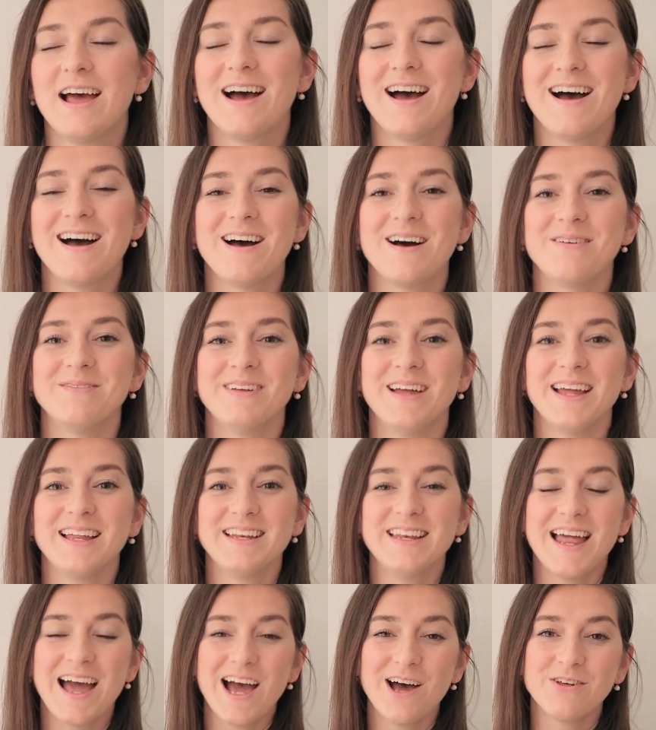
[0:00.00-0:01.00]
And
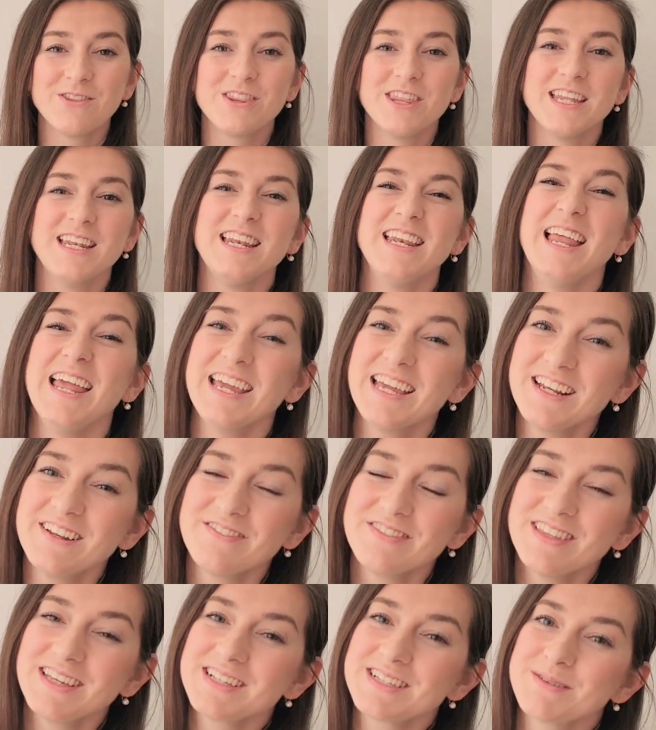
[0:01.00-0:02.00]
now the
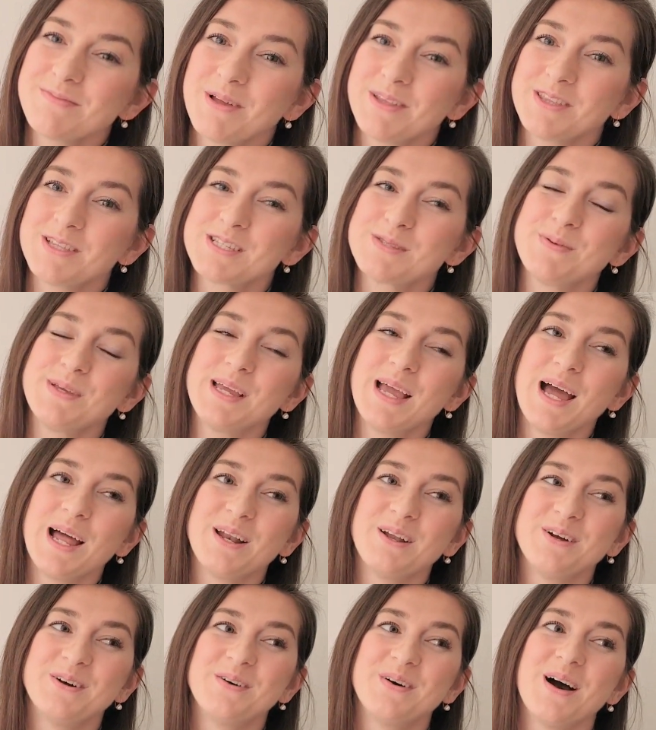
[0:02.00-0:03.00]
negative things about this
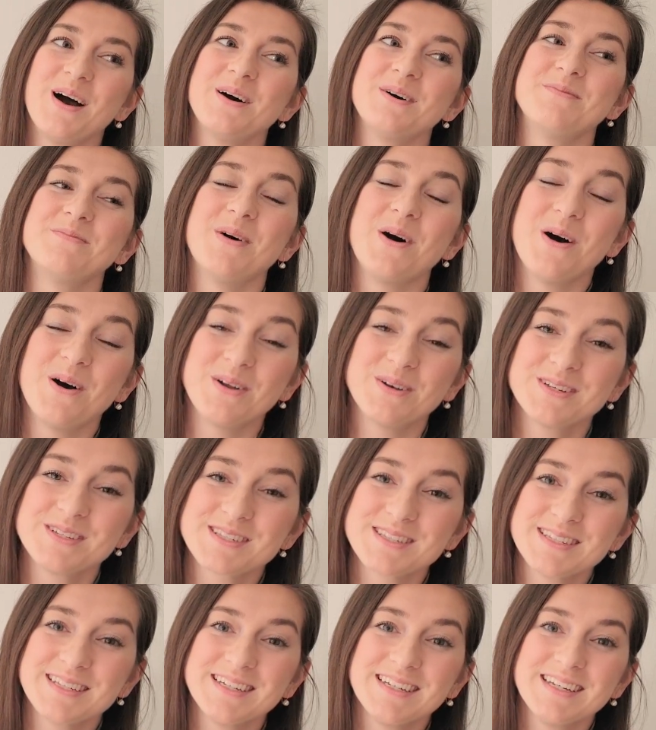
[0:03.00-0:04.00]
piano,
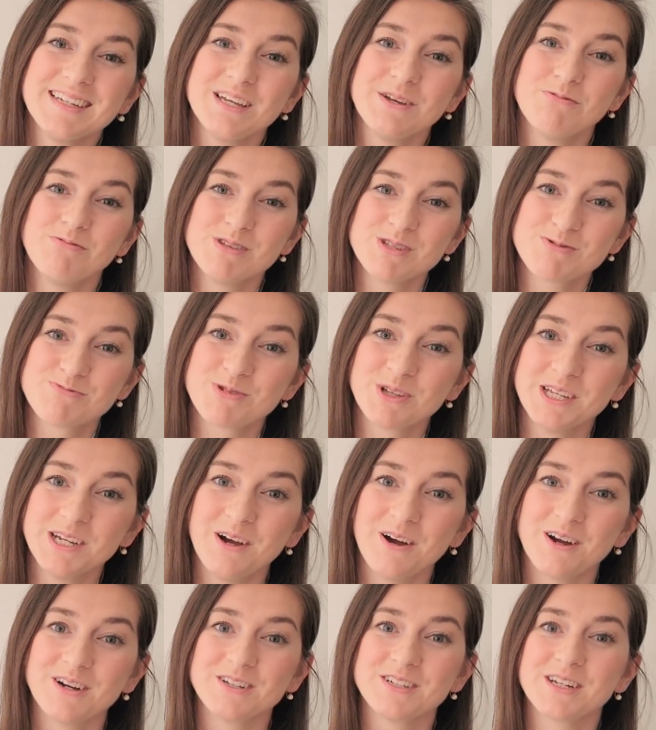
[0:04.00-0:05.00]
honestly, it was really
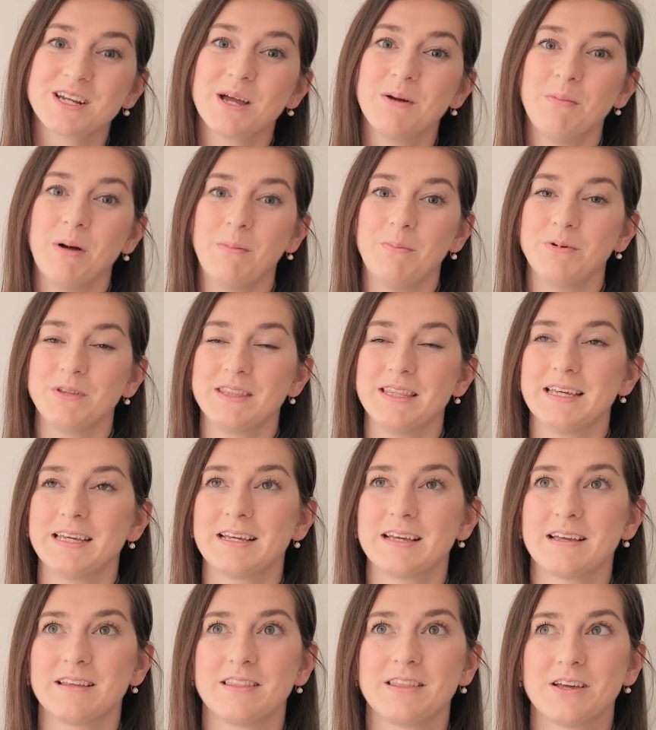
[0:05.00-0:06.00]
hard to come up with
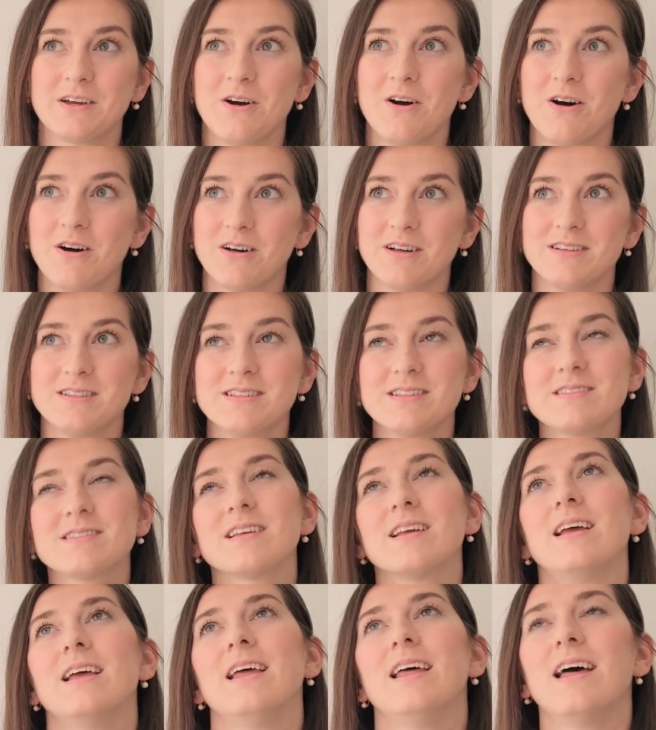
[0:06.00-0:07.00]
like the cons,
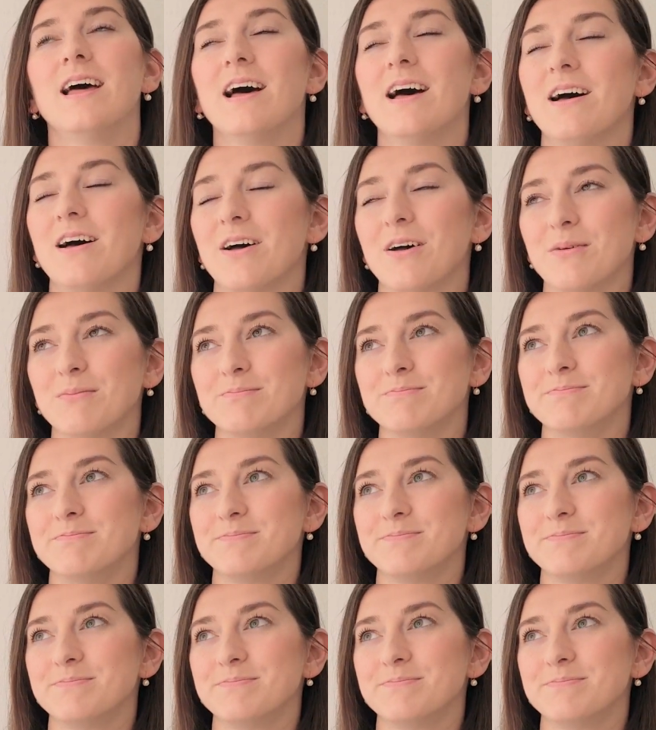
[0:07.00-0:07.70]
the